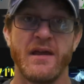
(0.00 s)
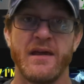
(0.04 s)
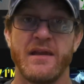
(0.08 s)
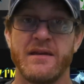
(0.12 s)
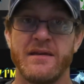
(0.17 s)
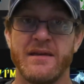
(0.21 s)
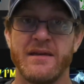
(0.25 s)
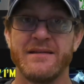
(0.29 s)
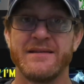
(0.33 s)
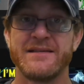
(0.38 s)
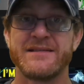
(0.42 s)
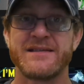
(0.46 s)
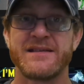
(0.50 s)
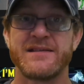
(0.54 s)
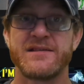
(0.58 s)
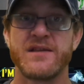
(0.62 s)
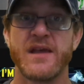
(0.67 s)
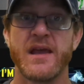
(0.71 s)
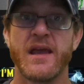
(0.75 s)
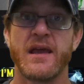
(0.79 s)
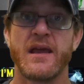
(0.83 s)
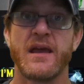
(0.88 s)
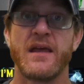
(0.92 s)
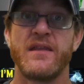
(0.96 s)
Needless to
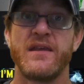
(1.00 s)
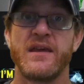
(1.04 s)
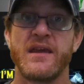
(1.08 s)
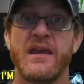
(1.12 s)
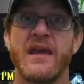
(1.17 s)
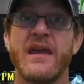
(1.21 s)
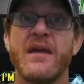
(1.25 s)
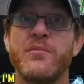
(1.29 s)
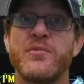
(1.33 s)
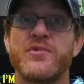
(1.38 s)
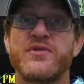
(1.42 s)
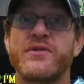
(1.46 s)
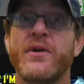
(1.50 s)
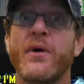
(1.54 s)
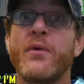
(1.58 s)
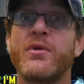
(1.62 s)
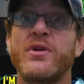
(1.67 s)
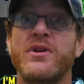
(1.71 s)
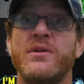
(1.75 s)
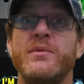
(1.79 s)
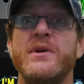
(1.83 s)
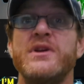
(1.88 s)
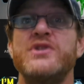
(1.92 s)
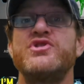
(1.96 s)
say, the game is going
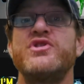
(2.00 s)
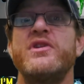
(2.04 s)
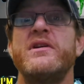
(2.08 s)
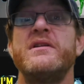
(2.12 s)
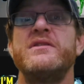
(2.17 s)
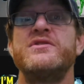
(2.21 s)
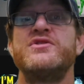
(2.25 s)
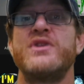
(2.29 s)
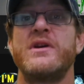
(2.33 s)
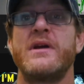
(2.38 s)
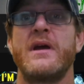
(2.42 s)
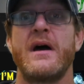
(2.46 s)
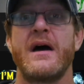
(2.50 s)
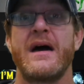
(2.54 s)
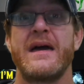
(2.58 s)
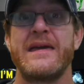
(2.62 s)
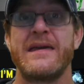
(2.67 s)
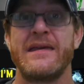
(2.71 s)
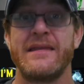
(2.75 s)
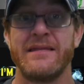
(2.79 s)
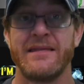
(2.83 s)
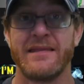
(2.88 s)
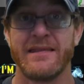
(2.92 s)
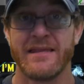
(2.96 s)
to be changing
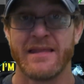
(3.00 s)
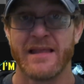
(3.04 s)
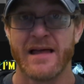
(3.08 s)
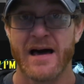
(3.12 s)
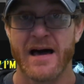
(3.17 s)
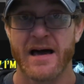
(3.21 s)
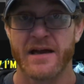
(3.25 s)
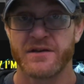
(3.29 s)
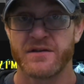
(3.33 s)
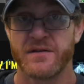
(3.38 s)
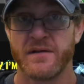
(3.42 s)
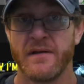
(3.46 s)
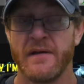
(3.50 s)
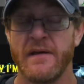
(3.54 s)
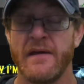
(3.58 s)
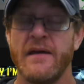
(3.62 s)
a lot.